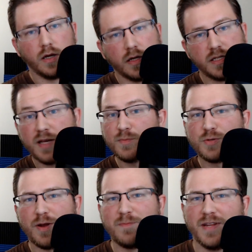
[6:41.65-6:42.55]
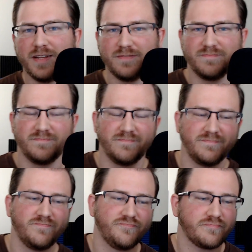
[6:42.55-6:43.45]
Tim's remnant.
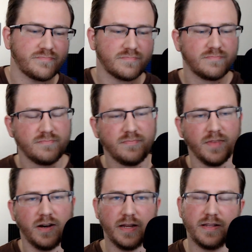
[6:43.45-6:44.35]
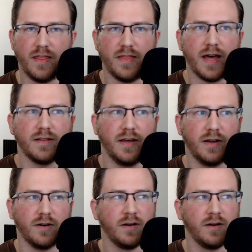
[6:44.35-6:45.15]
We'll get to that later.